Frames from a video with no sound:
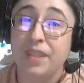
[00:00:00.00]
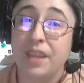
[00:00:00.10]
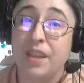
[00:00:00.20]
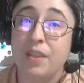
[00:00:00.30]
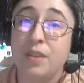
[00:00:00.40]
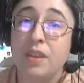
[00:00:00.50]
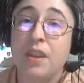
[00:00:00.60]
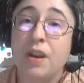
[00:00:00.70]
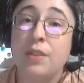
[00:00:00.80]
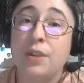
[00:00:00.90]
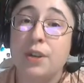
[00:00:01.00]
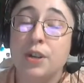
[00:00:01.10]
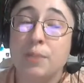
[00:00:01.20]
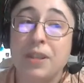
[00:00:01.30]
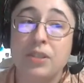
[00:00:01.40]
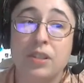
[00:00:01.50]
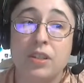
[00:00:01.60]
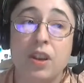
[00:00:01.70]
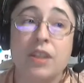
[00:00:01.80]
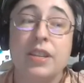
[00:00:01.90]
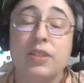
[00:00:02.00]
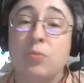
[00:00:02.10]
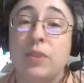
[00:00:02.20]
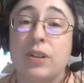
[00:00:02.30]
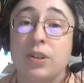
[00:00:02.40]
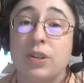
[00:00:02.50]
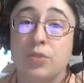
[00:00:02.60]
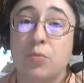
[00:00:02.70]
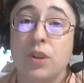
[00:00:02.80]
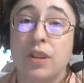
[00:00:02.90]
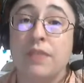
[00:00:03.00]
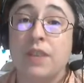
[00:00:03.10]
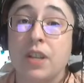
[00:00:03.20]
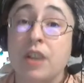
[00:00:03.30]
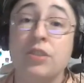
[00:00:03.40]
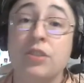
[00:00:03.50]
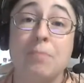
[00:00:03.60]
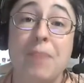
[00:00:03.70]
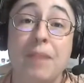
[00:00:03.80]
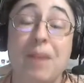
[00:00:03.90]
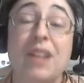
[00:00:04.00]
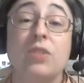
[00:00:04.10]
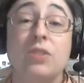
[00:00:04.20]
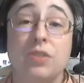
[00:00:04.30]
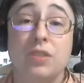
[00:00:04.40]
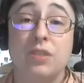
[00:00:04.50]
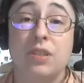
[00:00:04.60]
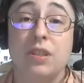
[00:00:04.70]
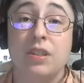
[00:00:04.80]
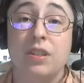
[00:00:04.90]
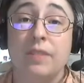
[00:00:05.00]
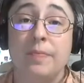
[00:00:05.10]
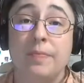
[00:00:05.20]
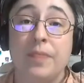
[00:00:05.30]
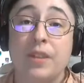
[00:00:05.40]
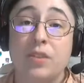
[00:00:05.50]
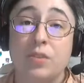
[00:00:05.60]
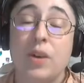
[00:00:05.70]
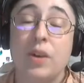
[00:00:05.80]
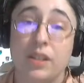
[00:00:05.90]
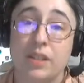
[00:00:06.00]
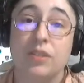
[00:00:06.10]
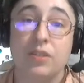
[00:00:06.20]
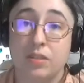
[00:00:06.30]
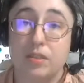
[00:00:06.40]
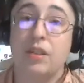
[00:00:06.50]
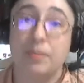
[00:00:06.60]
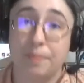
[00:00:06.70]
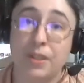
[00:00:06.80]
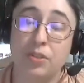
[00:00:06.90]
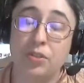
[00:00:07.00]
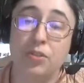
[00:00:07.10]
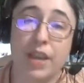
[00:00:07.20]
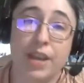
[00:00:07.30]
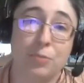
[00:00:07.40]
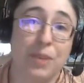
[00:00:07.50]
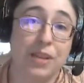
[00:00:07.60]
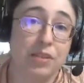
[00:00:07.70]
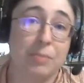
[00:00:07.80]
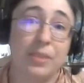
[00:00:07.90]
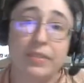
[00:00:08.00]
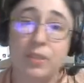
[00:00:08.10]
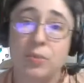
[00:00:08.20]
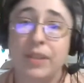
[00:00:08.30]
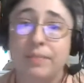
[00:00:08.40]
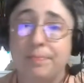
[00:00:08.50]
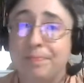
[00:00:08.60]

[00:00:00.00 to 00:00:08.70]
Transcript: And the other Best in Contest winners were given custom-made medals, as well as additional cash prizes, I believe, as well.